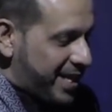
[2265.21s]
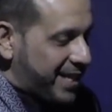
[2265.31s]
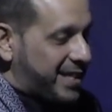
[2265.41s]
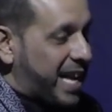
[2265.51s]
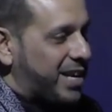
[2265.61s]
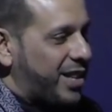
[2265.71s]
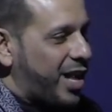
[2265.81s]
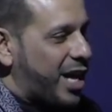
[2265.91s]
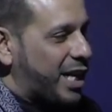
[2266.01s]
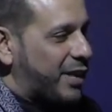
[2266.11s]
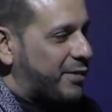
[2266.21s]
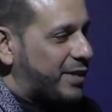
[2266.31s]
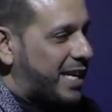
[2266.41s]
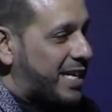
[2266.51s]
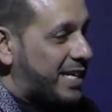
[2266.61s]
then Allah gives
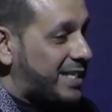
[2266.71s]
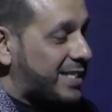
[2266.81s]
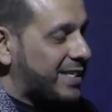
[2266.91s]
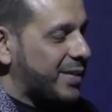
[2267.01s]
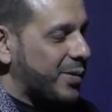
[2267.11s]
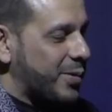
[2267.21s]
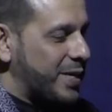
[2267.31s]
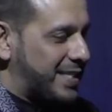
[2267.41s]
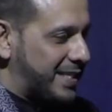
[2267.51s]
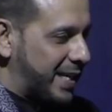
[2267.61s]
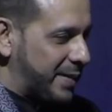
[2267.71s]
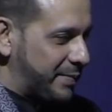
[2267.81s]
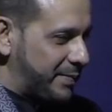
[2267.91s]
us wisdom.